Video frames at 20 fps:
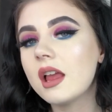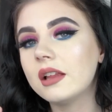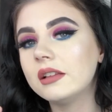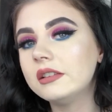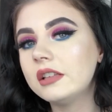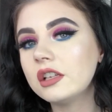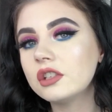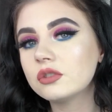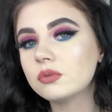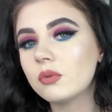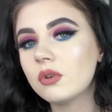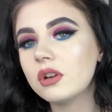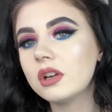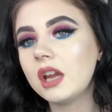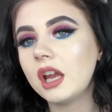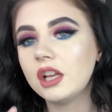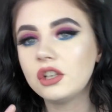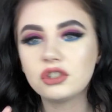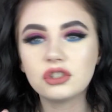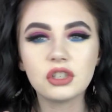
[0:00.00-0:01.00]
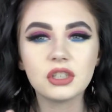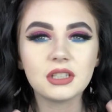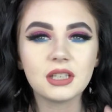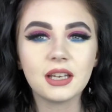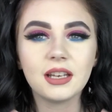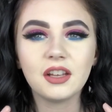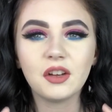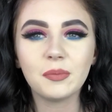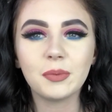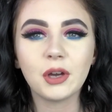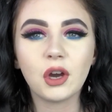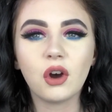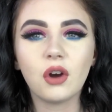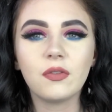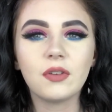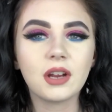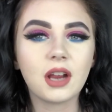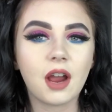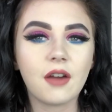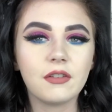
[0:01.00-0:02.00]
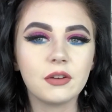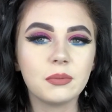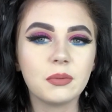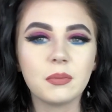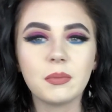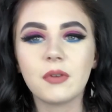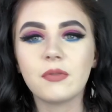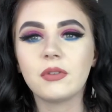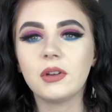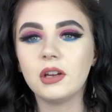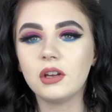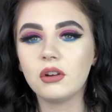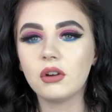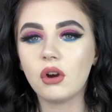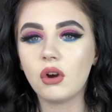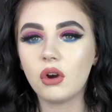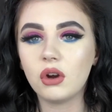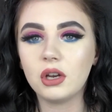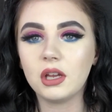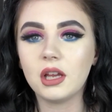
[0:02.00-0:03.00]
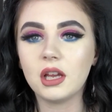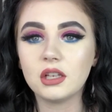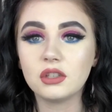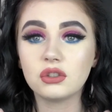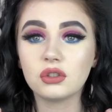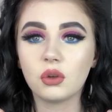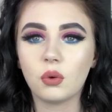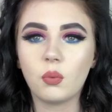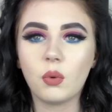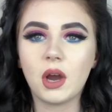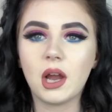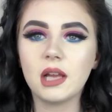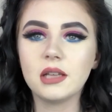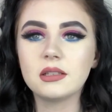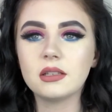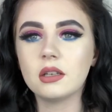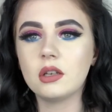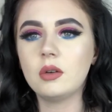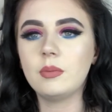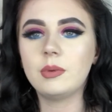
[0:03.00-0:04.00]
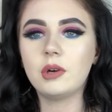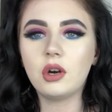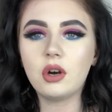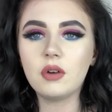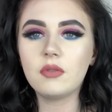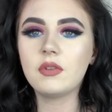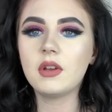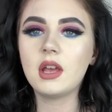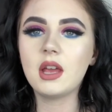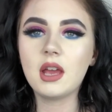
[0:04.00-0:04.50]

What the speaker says: This one, it's just a little bit off. I can't really put my finger on it as to why it's a little bit off.